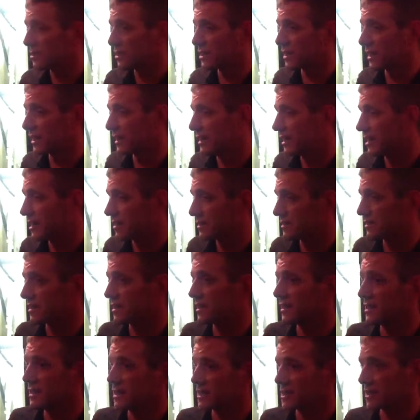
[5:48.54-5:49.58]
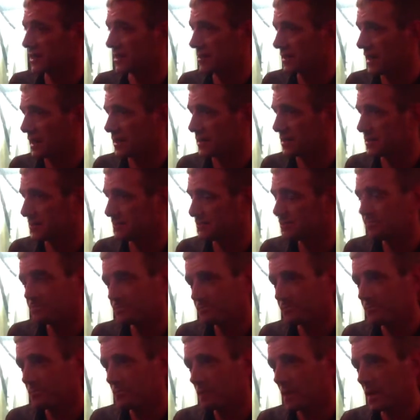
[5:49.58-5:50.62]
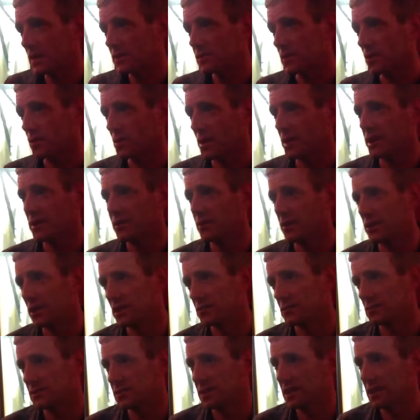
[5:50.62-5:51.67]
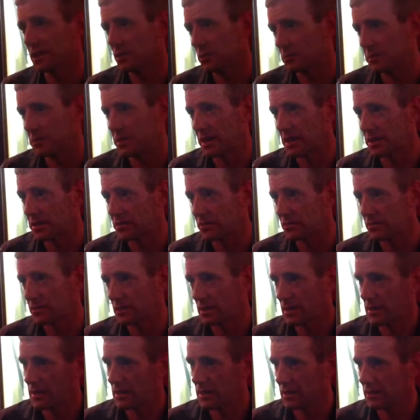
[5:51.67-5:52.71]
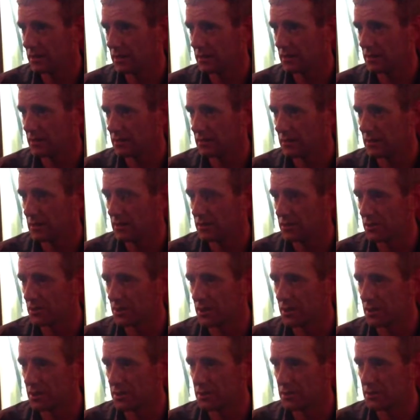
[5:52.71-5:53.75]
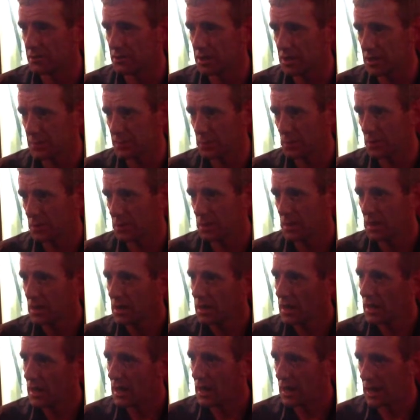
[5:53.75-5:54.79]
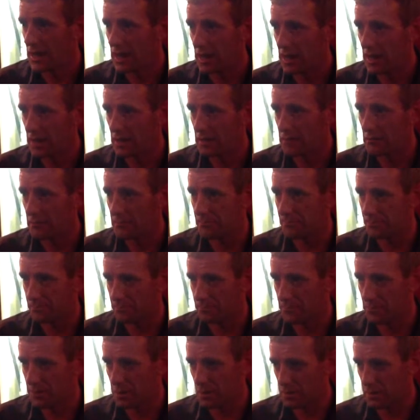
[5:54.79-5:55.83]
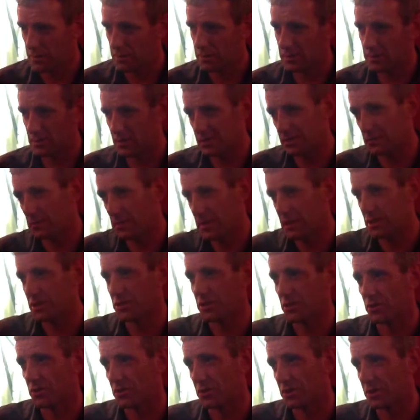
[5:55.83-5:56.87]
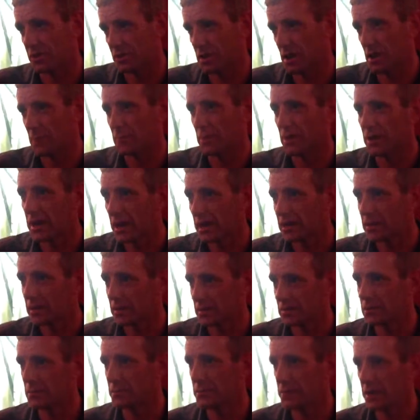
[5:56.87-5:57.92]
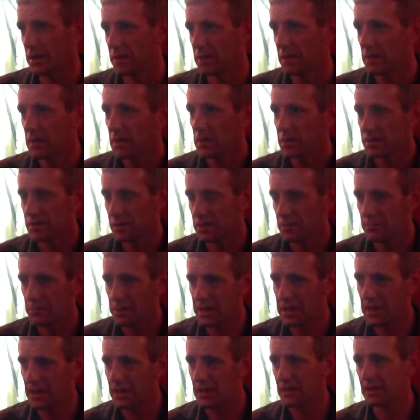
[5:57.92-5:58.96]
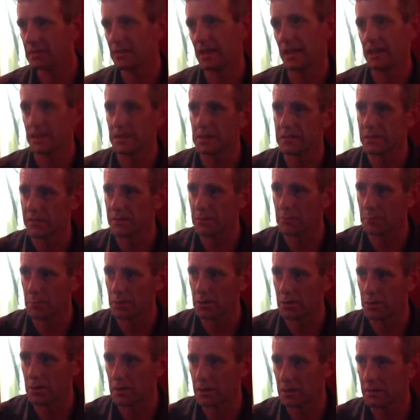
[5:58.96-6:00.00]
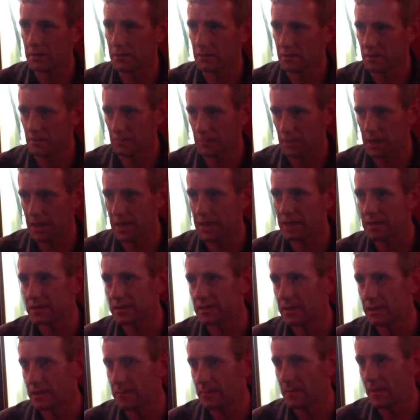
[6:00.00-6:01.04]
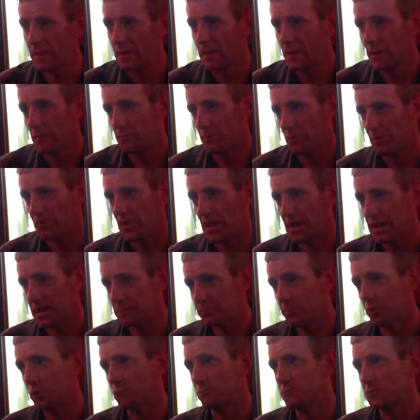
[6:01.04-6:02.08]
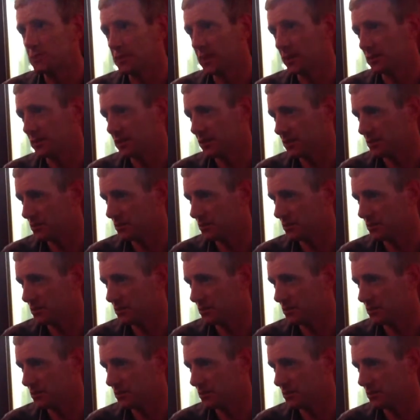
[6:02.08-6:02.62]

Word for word: looking at here is the conditioning tanks. Okay. So where you guys are sitting upstairs, enjoying your cheese board. Uh, the, the mash tun and the copper kettle is up there. So the beginning stages of the brewing begins there, but then it's pumped down here